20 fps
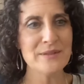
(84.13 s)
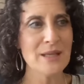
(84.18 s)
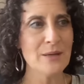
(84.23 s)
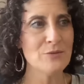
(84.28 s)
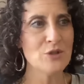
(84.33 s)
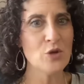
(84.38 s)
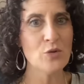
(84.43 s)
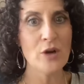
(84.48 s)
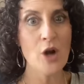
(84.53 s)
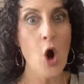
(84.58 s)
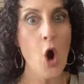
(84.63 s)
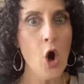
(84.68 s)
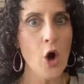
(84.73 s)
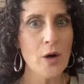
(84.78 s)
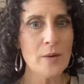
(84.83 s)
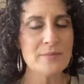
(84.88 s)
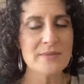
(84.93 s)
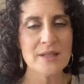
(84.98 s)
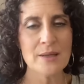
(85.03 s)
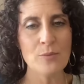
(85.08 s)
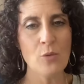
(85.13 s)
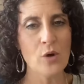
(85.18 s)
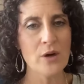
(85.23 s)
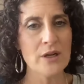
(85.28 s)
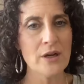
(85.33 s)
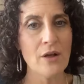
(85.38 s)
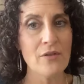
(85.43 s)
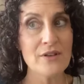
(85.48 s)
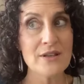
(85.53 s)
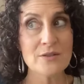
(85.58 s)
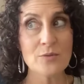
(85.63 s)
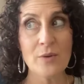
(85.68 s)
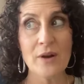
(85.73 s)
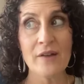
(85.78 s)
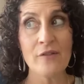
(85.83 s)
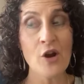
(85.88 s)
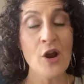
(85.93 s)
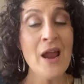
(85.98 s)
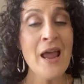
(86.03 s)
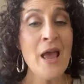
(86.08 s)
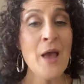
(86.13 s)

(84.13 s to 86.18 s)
I'm doing arms, I'm working on this, whatever.